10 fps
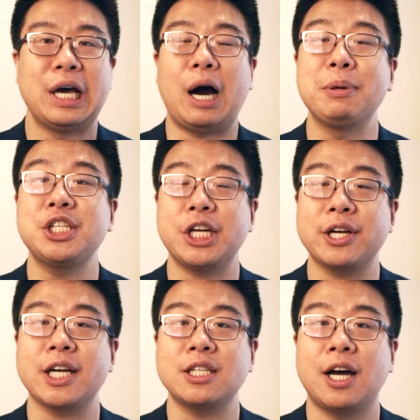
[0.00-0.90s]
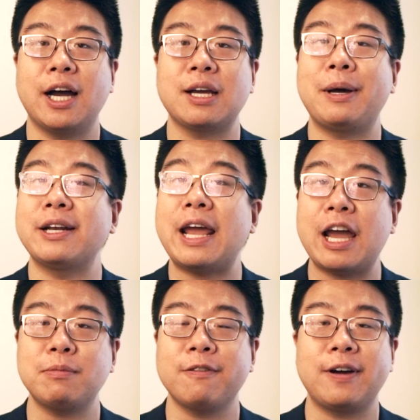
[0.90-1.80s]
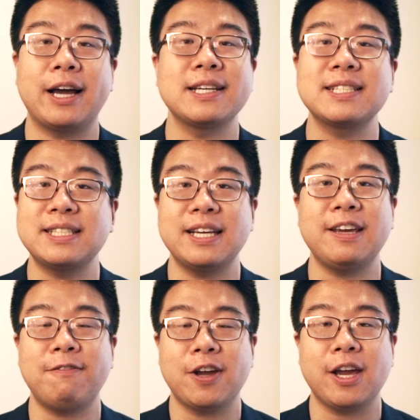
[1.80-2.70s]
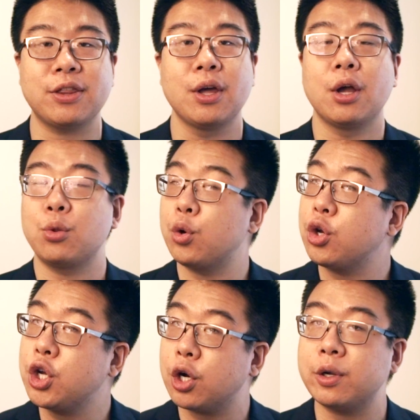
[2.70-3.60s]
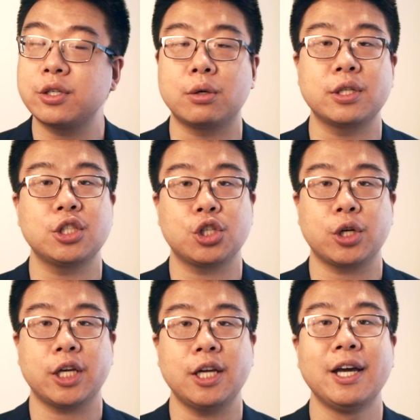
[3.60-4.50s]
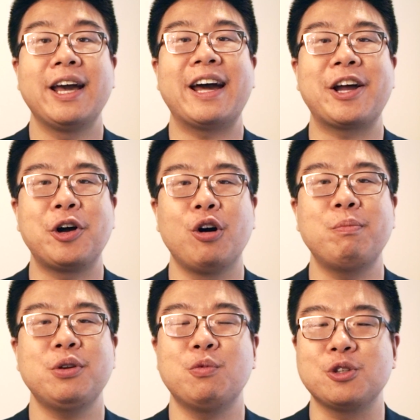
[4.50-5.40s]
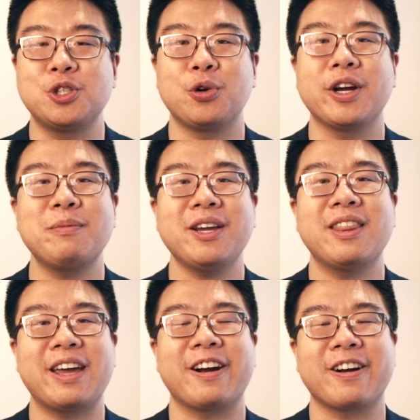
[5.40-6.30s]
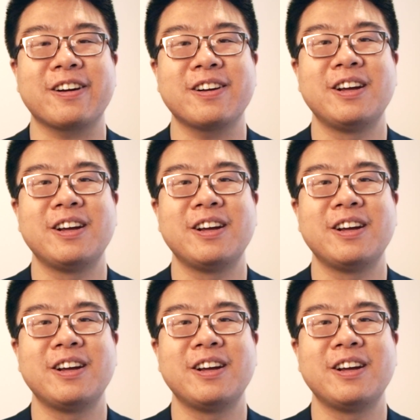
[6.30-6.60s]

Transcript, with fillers: I'll be sharing a talk about amplifying sticky faith through your adulting journey, and I hope you will join me there.